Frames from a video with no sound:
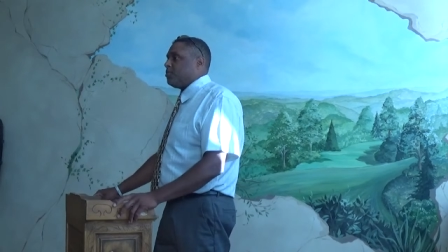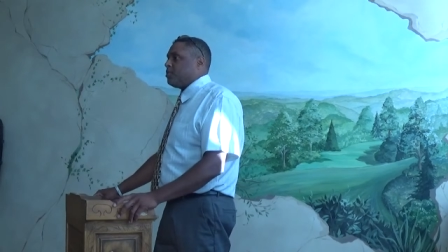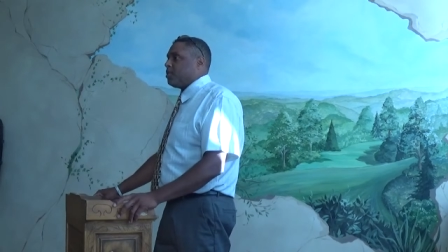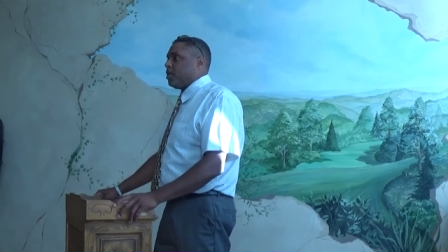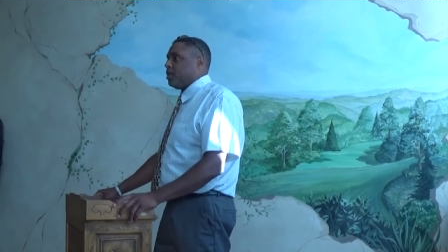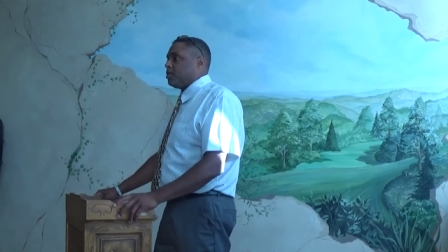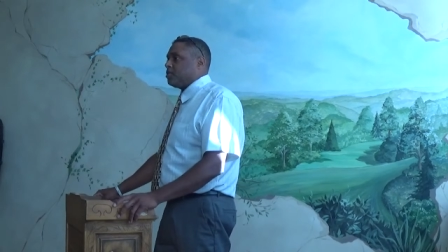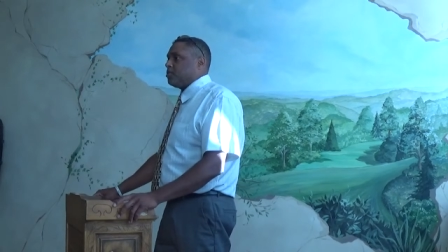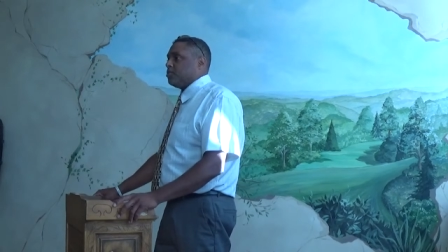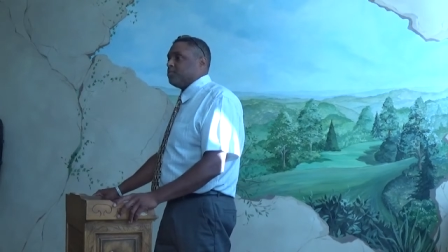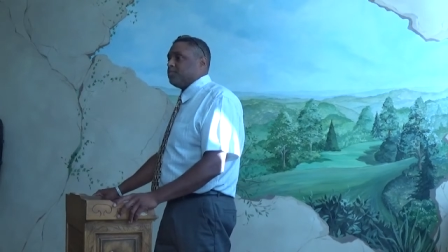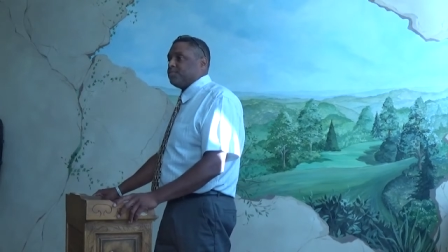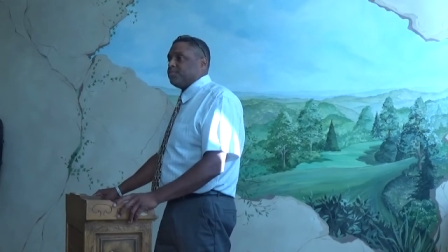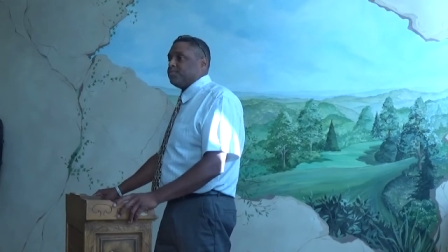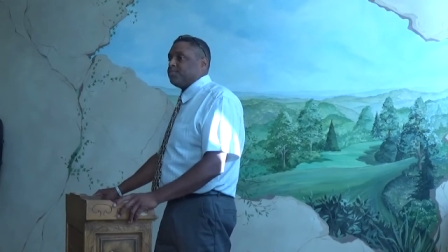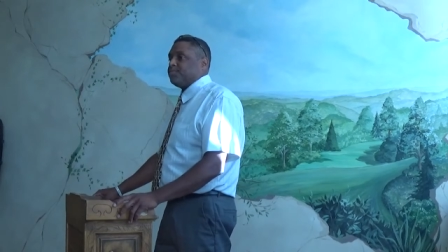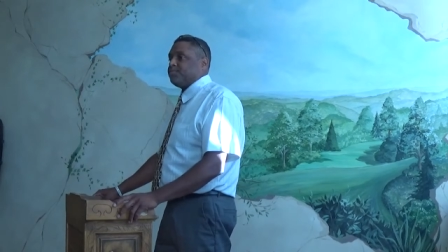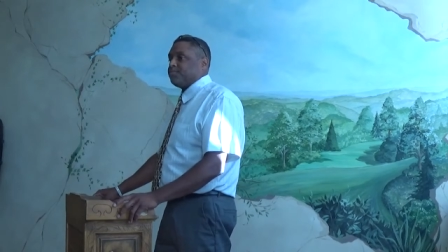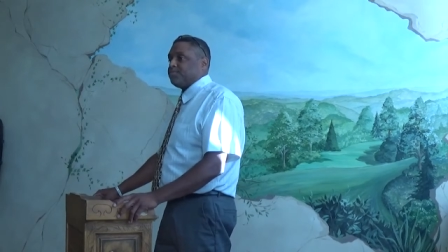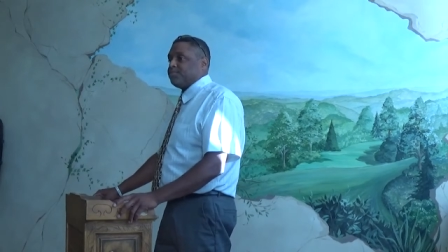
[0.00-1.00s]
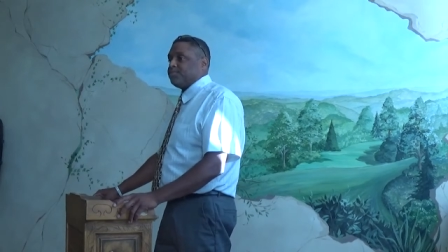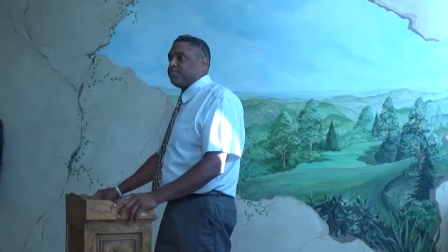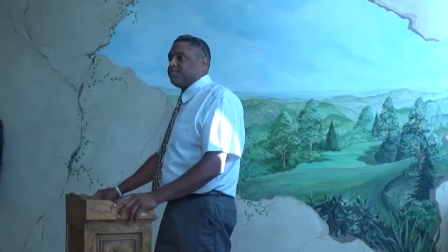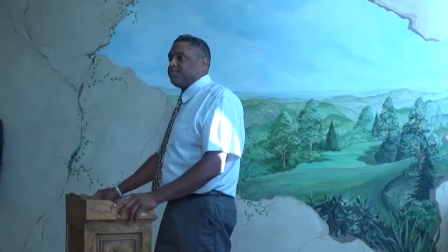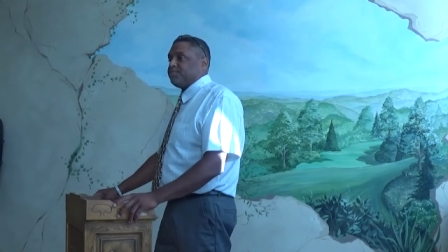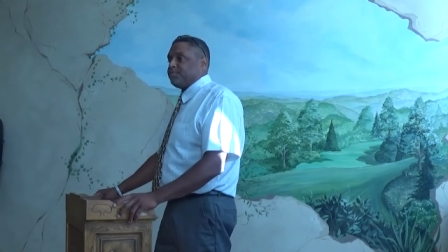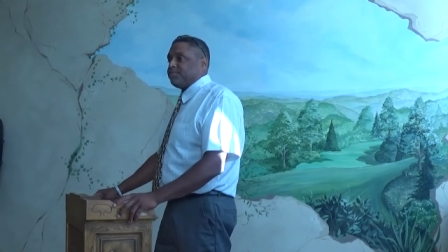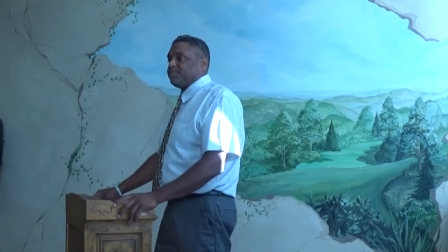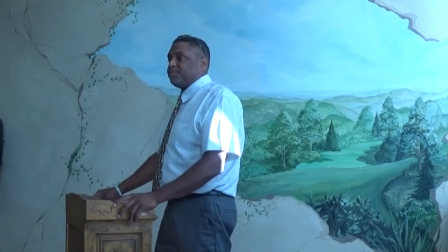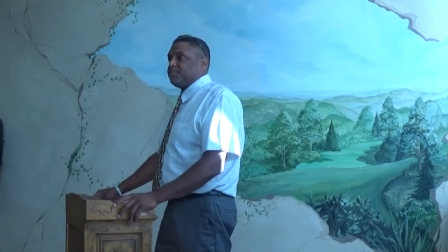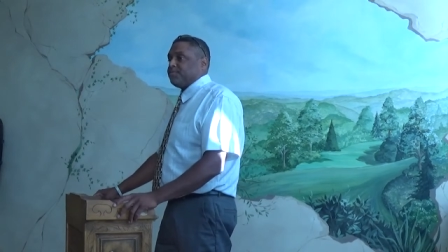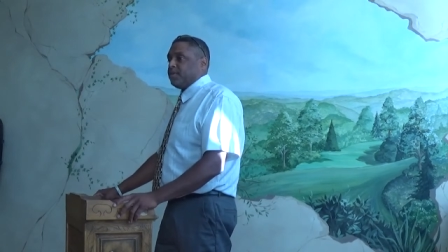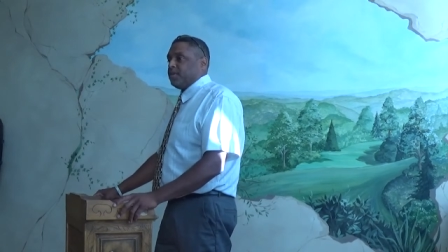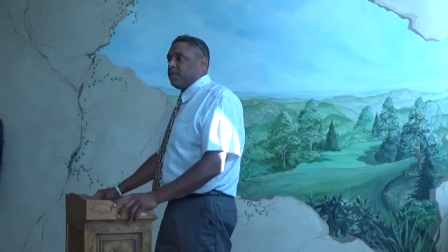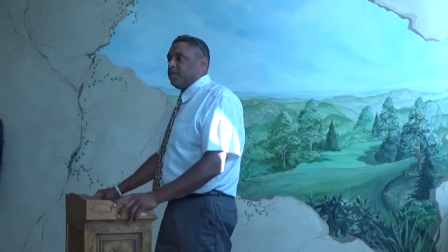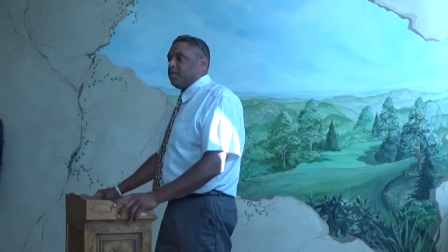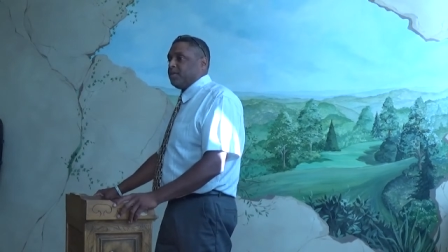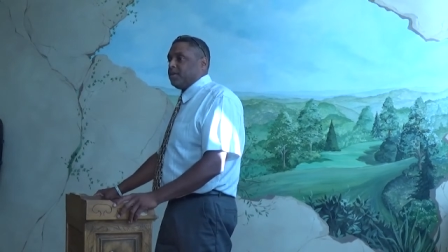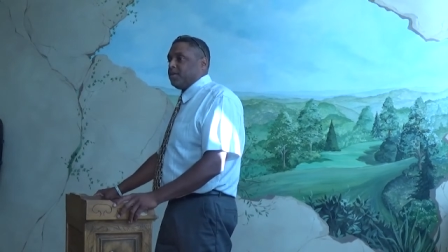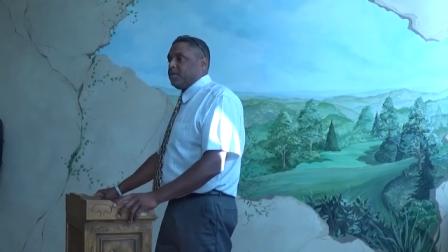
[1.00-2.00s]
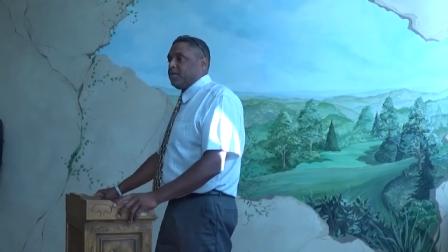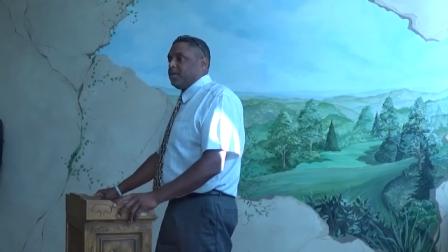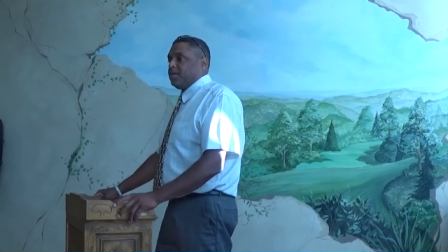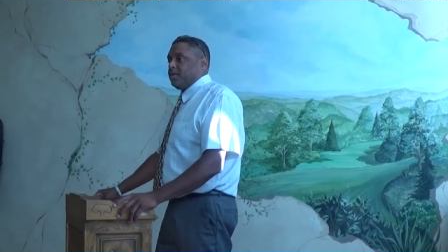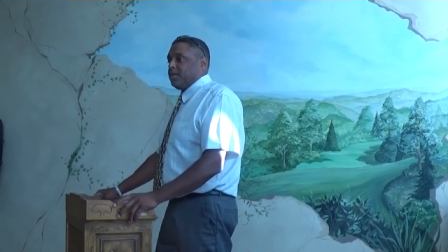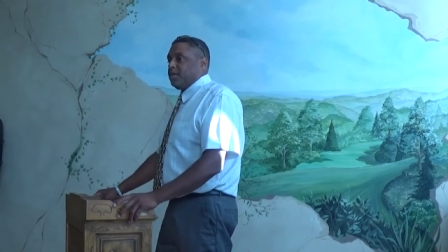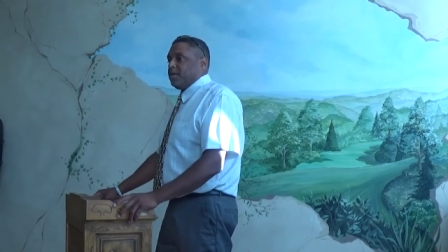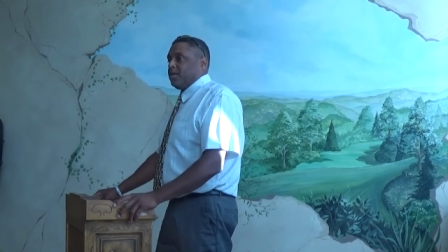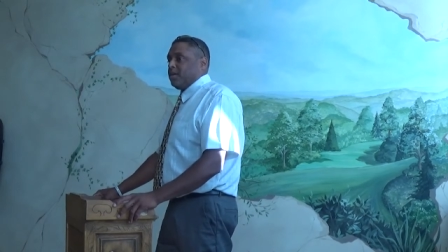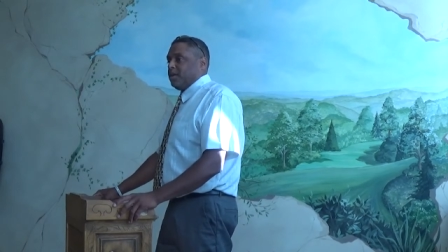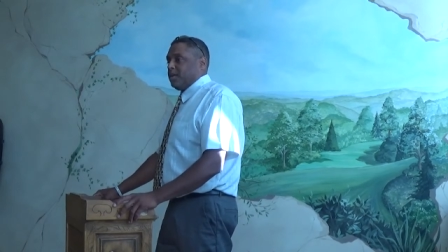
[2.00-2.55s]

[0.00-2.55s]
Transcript: and talked to him, yeah. right? Mm-hmm.